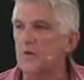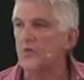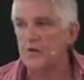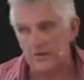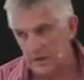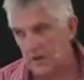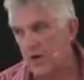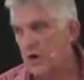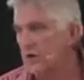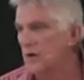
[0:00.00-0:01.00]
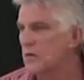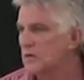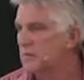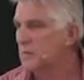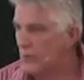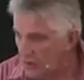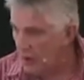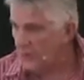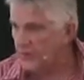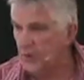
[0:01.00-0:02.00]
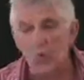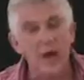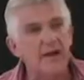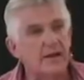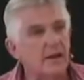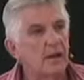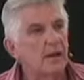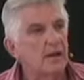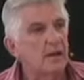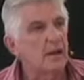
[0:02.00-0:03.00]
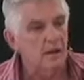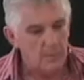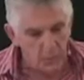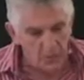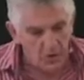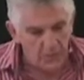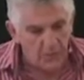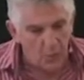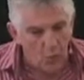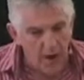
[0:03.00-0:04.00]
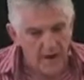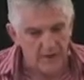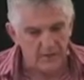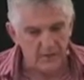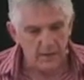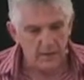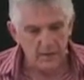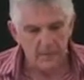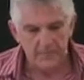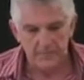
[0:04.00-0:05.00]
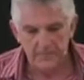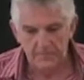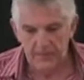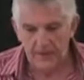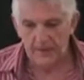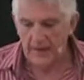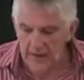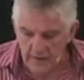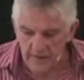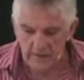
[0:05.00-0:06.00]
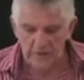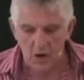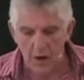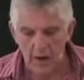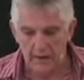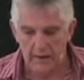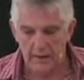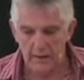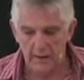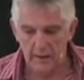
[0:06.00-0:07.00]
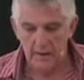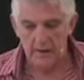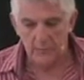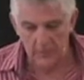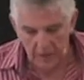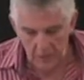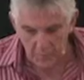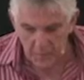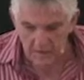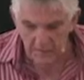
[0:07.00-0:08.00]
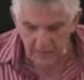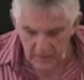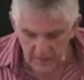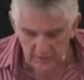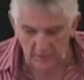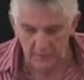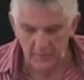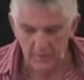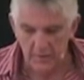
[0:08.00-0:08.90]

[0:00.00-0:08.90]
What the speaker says: The first thing you've got to do is put off the weight. Put off the weight. Lay it aside if we're going to be effective.